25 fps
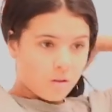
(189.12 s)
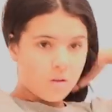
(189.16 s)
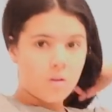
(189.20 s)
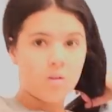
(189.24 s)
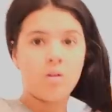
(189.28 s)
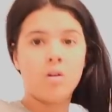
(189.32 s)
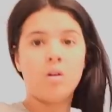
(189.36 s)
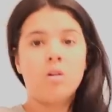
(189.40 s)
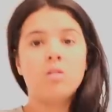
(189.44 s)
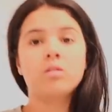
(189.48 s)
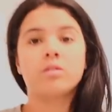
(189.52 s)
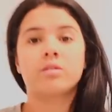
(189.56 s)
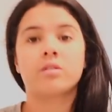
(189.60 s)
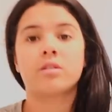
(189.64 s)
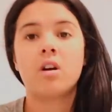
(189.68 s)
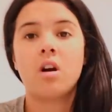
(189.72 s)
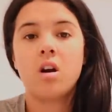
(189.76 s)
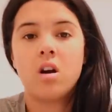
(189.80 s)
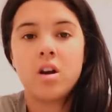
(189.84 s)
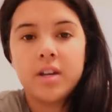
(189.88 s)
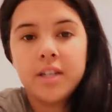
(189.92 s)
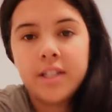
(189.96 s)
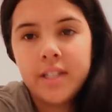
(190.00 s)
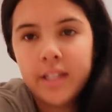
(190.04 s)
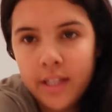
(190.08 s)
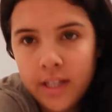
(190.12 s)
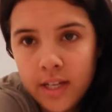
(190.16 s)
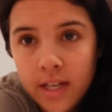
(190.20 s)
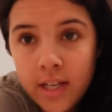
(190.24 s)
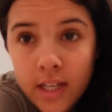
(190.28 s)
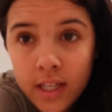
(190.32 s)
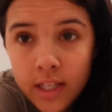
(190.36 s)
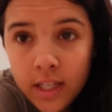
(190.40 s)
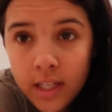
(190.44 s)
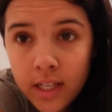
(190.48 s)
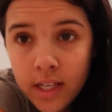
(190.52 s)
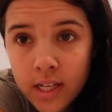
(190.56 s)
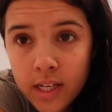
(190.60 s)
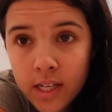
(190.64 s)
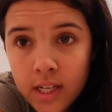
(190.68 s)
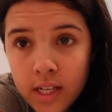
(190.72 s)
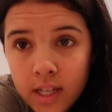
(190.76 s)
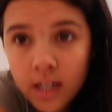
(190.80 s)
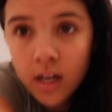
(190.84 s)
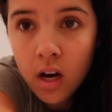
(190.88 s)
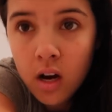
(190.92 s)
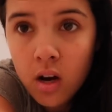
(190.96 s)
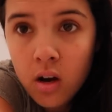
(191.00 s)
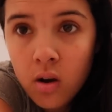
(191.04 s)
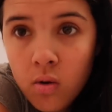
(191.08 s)

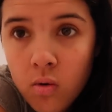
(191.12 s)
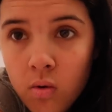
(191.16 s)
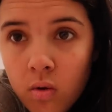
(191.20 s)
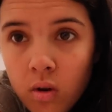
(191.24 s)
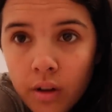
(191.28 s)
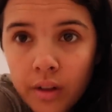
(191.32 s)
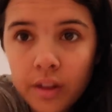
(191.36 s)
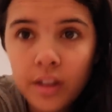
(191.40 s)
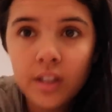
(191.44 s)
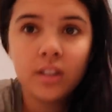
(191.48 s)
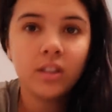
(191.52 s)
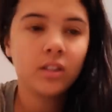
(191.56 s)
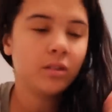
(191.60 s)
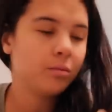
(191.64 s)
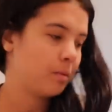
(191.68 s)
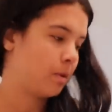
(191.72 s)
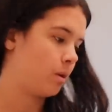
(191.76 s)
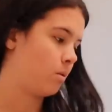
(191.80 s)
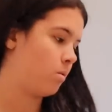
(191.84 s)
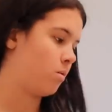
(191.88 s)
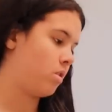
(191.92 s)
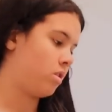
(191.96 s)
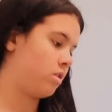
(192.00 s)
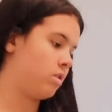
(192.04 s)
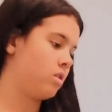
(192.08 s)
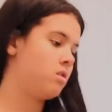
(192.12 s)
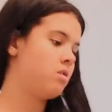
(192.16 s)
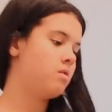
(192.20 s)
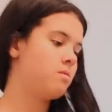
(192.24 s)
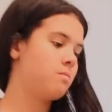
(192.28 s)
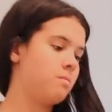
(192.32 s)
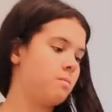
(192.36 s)
Alrighty. Oh, this is my water.